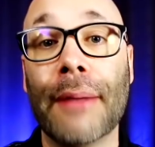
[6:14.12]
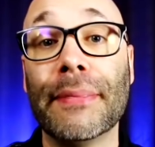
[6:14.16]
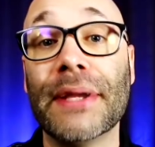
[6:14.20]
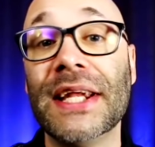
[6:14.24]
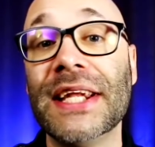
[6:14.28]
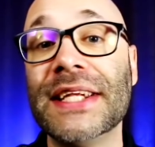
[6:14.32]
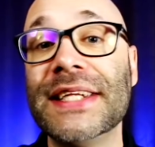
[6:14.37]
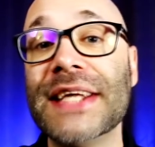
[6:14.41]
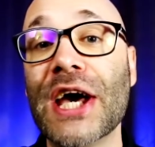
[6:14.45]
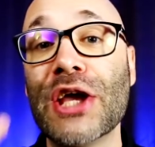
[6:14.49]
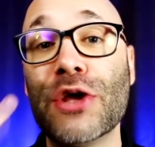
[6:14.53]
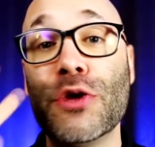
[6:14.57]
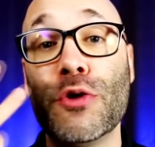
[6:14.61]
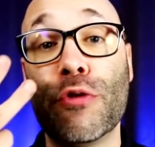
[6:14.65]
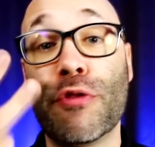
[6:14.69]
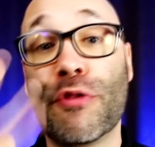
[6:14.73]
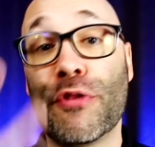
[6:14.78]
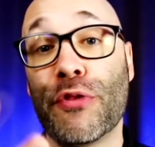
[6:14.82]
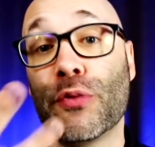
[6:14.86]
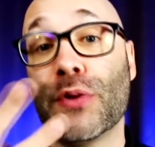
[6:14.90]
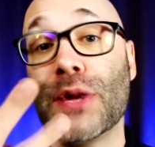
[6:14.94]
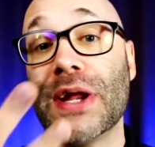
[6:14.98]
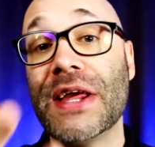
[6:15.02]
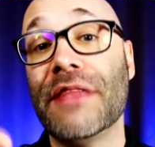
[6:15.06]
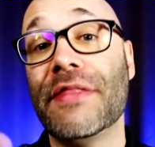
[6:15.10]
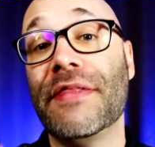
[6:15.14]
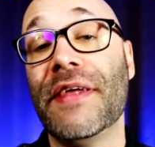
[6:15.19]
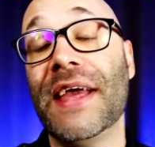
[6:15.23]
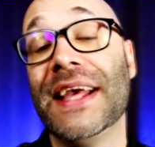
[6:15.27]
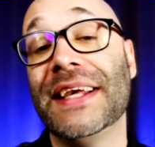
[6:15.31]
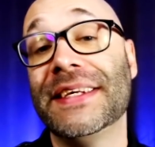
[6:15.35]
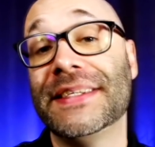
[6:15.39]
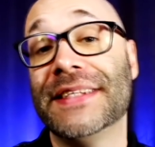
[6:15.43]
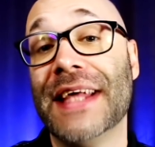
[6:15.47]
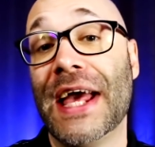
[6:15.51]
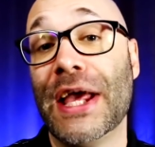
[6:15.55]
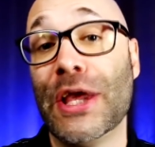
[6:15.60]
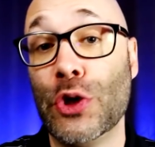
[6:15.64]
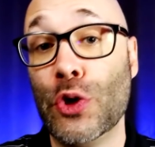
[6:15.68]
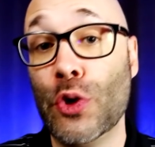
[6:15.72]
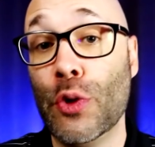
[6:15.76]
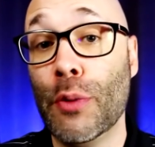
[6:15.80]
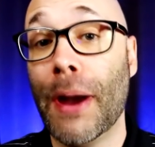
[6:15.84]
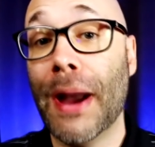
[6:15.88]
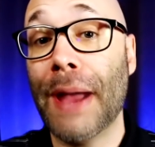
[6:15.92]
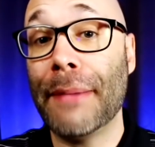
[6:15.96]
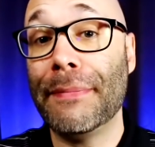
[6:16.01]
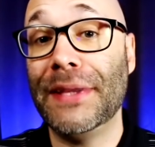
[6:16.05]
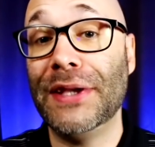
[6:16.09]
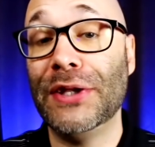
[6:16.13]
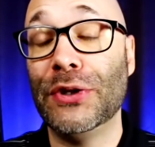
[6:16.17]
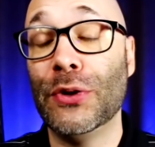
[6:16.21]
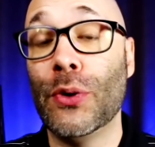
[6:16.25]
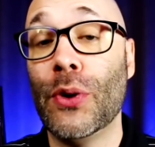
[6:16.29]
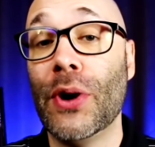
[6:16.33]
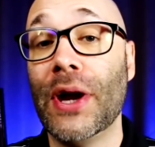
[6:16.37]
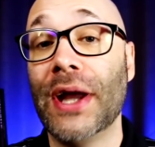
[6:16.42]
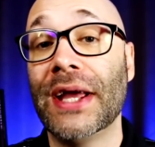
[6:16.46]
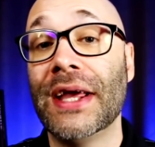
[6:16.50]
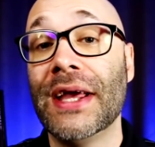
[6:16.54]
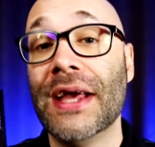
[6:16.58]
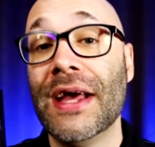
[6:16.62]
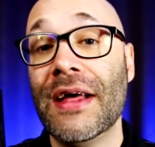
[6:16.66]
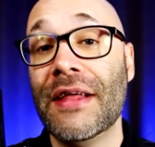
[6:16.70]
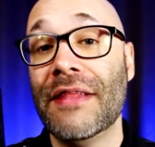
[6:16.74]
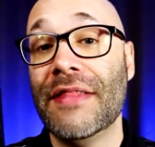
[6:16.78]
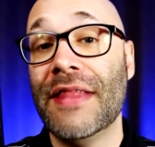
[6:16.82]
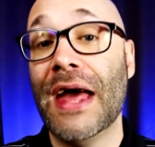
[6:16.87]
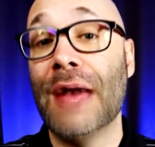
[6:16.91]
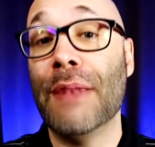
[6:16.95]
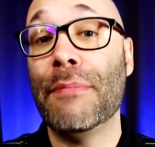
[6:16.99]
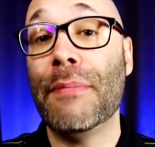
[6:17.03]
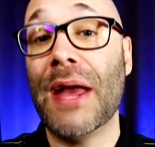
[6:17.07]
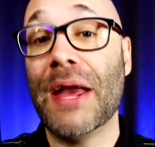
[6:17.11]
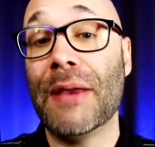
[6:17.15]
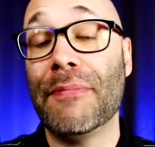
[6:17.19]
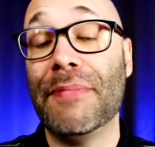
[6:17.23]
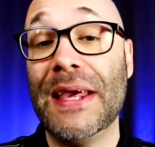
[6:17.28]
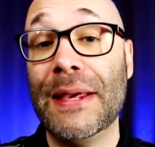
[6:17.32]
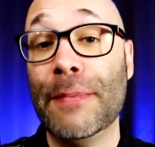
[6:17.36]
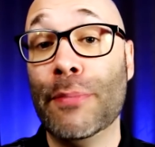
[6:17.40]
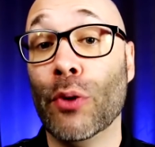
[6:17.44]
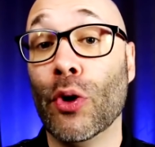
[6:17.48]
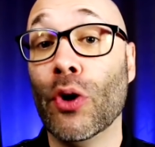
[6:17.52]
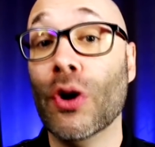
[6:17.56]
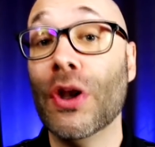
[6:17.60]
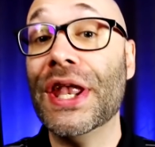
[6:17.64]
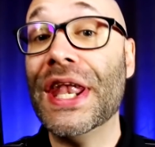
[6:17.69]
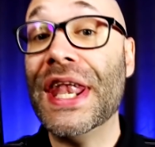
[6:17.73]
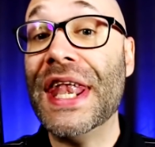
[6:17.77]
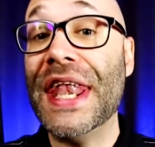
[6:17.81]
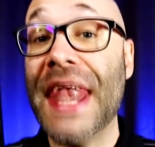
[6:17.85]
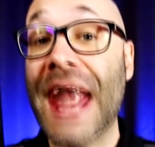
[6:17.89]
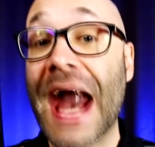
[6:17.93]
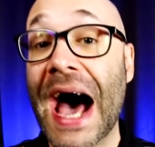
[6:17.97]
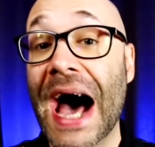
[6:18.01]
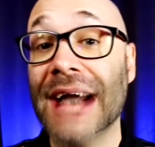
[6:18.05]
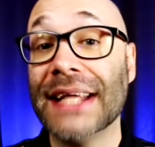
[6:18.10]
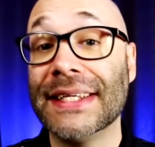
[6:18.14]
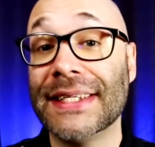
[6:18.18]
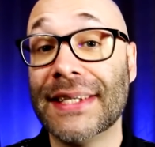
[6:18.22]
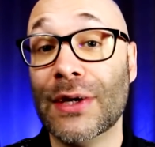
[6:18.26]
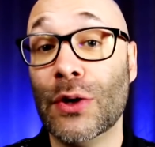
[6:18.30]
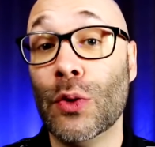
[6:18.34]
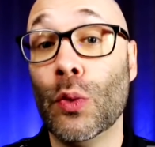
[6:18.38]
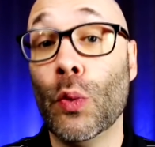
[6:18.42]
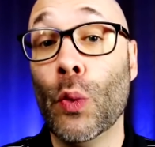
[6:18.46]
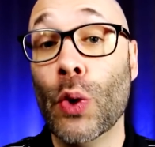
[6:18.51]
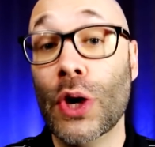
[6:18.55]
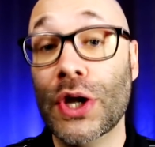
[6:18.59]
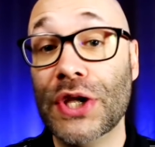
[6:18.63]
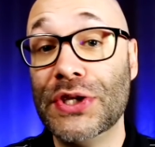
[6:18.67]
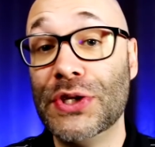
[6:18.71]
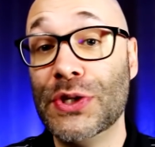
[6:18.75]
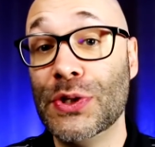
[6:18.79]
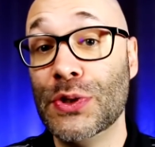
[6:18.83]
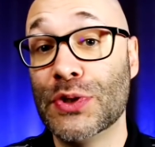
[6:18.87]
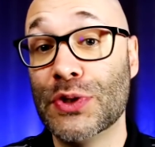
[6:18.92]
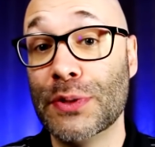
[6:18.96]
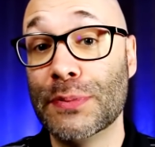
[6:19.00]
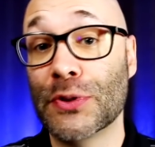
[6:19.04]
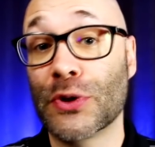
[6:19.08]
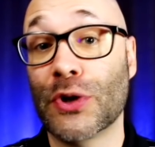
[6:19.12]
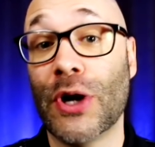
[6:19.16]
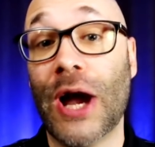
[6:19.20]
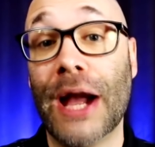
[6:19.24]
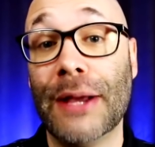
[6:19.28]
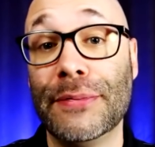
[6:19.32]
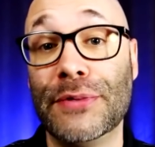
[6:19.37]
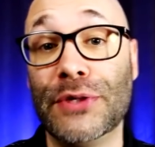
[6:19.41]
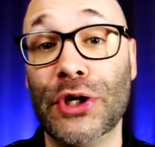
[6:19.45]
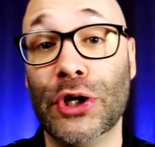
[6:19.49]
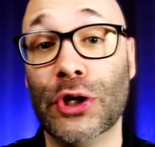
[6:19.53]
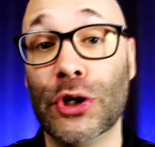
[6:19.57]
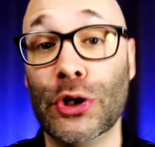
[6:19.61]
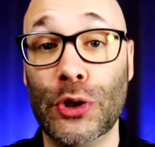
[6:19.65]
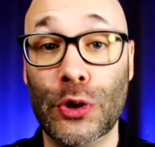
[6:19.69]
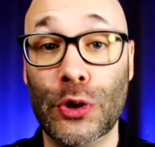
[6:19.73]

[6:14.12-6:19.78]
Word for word: I'm gonna tell you three things that you might be doing that make people not want to subscribe to your